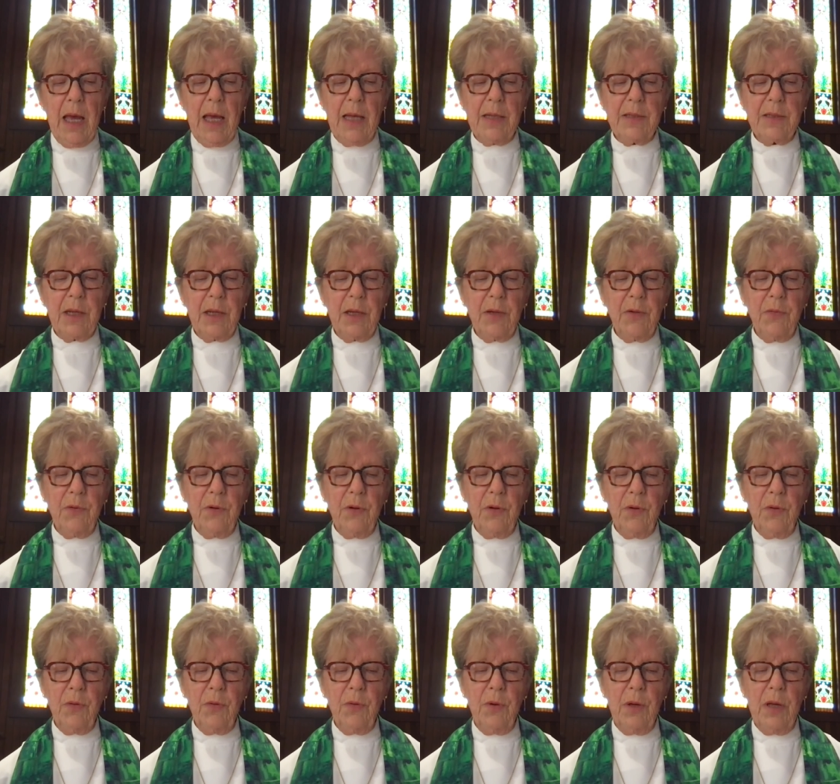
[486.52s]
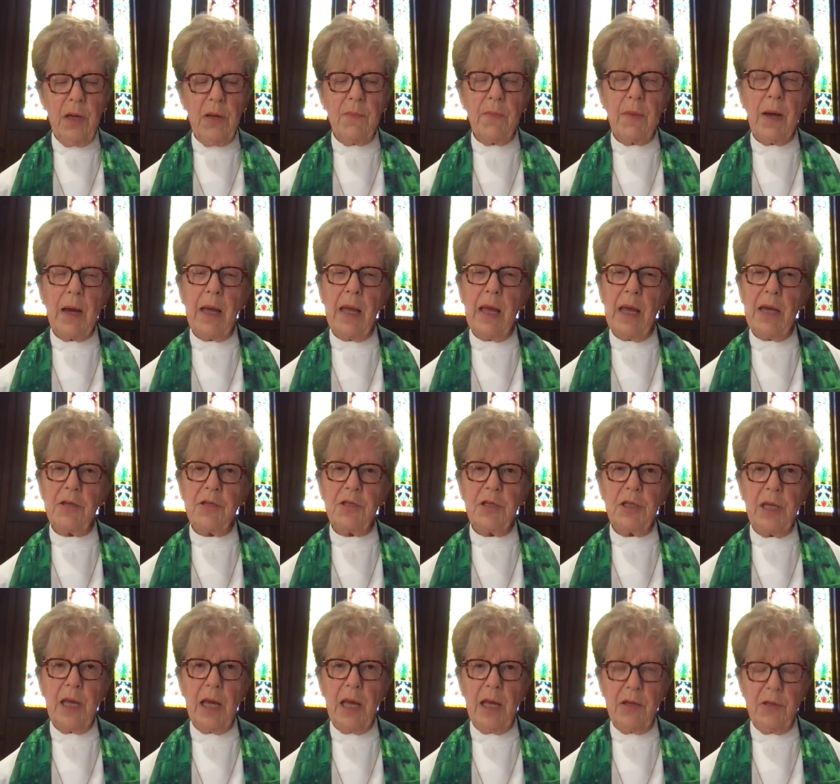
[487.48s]
as I grew in my
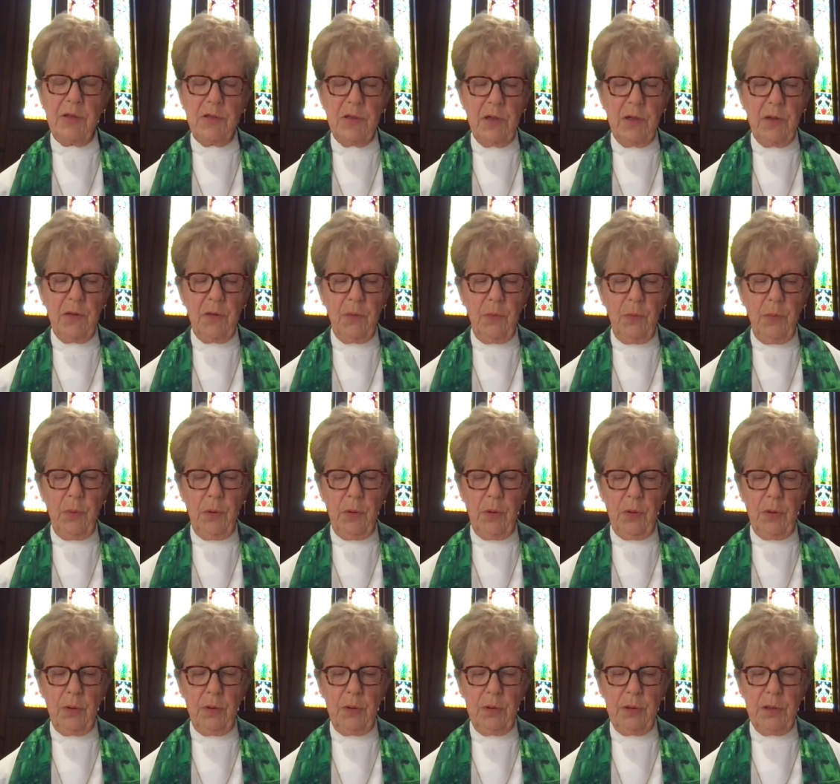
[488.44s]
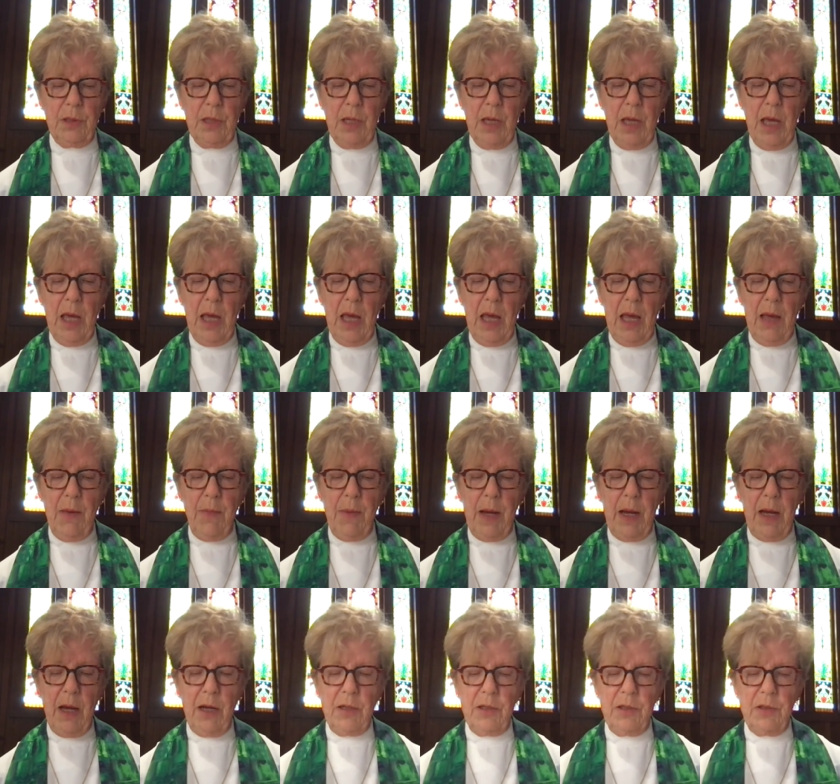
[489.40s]
education of the world and my
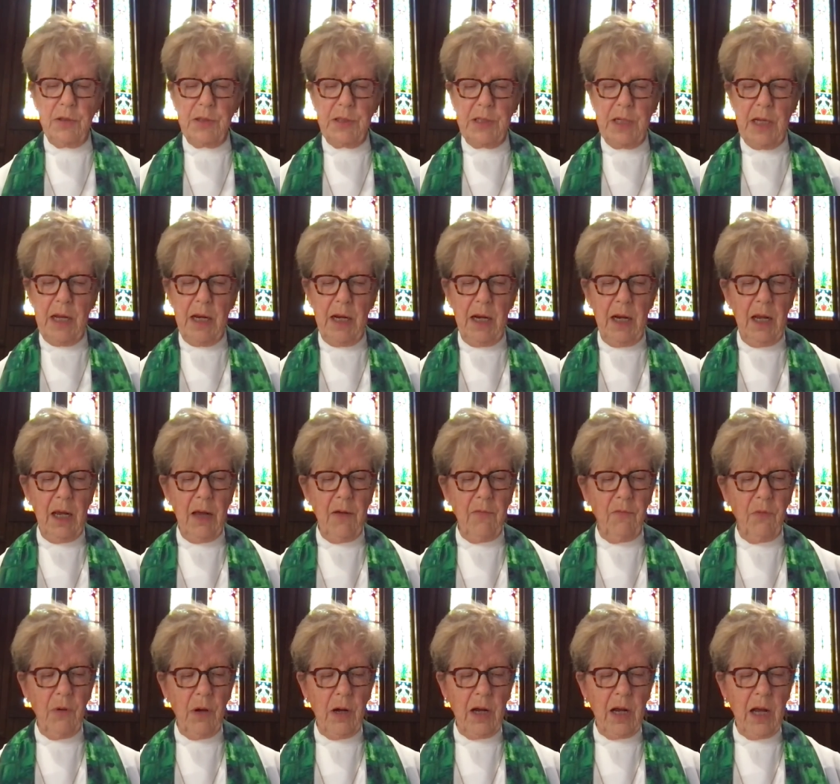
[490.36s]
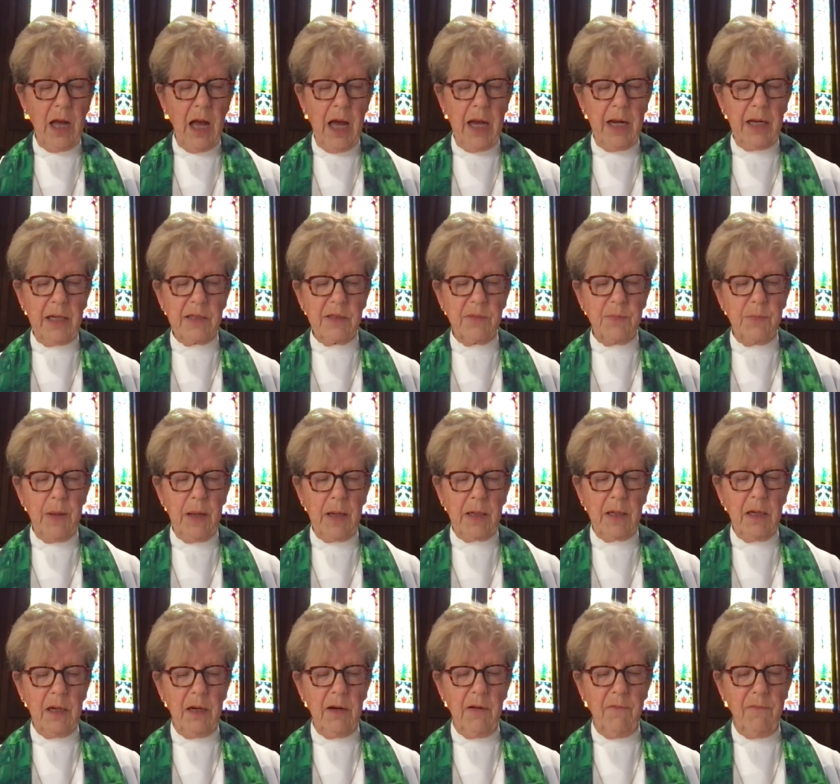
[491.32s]
understanding of what God
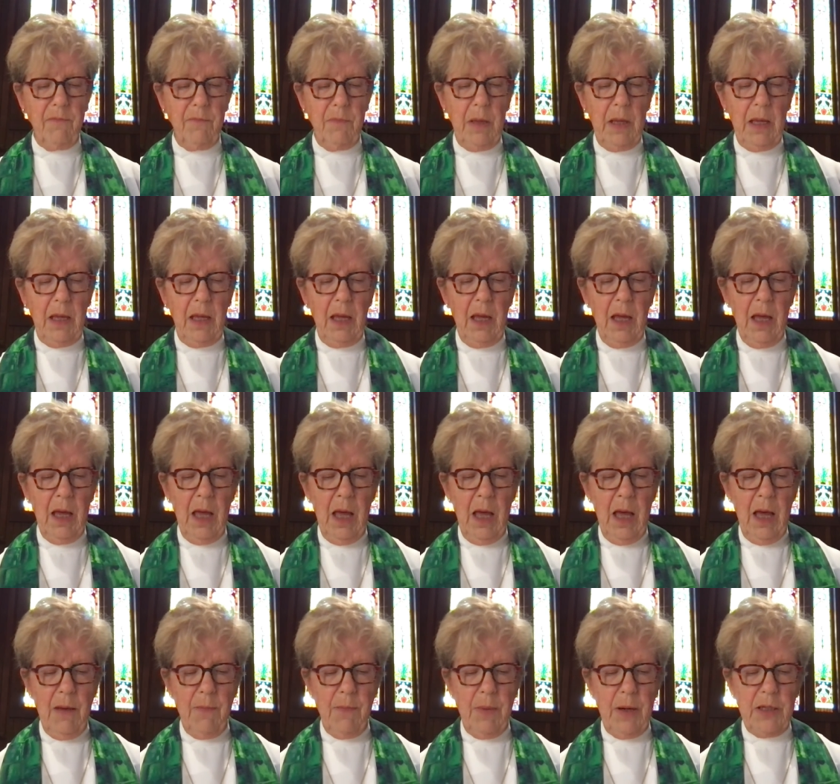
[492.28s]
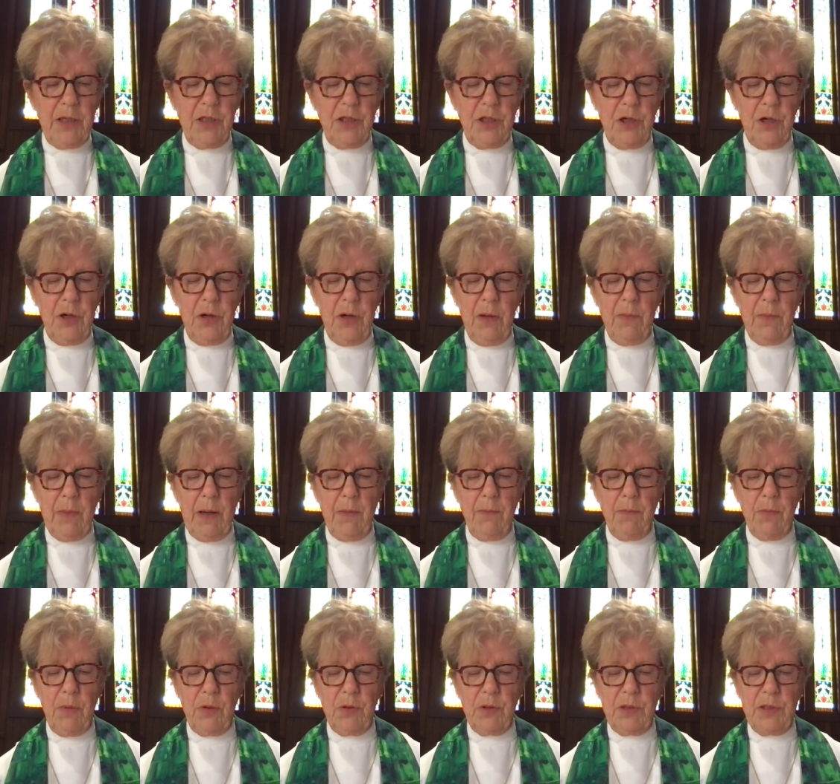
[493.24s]
expected of me by sharing my
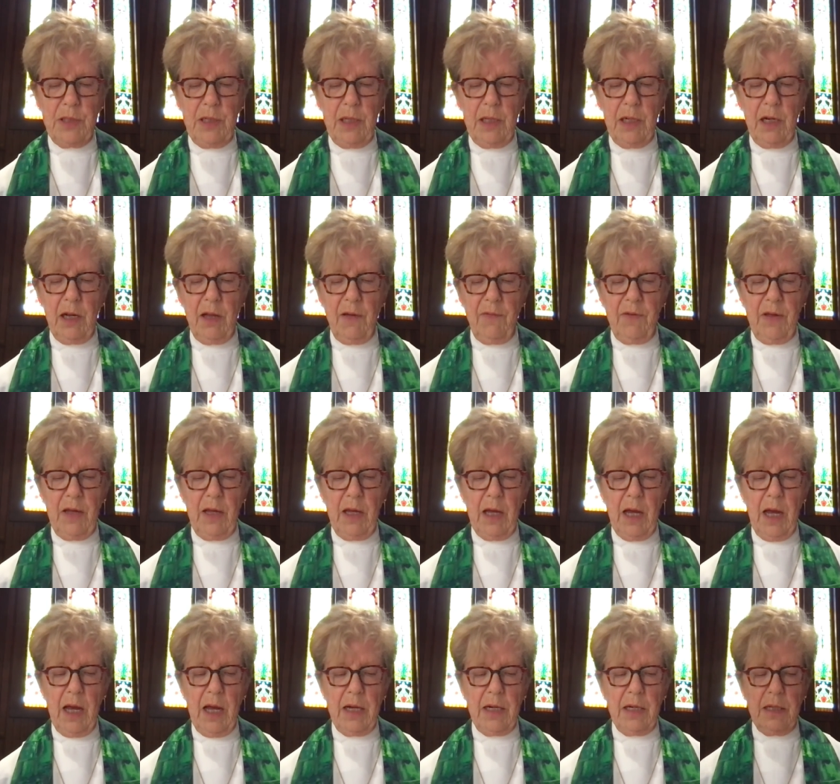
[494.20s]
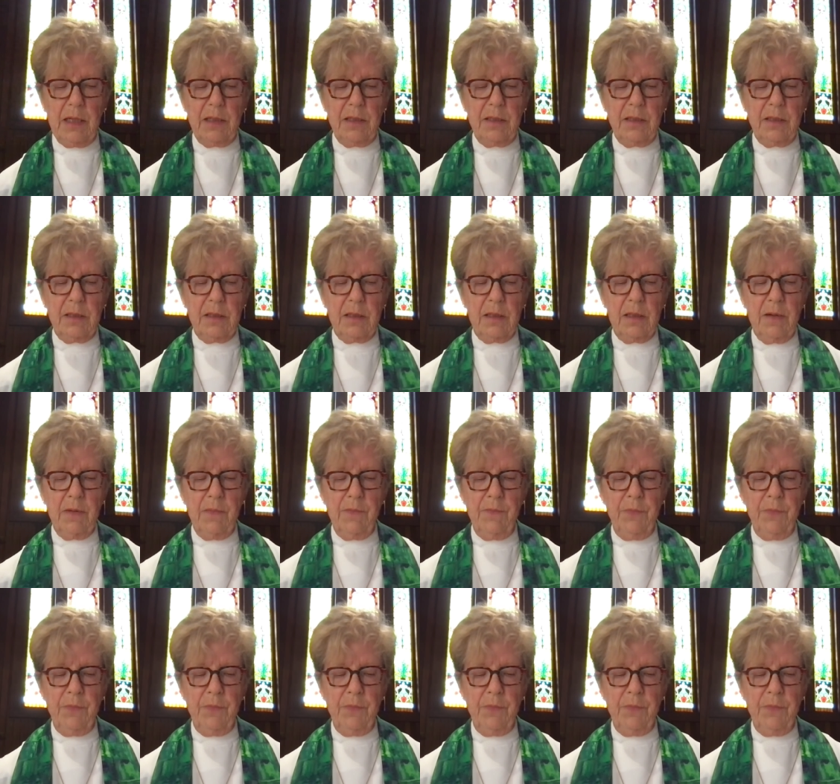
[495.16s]
mercy and loving kindness,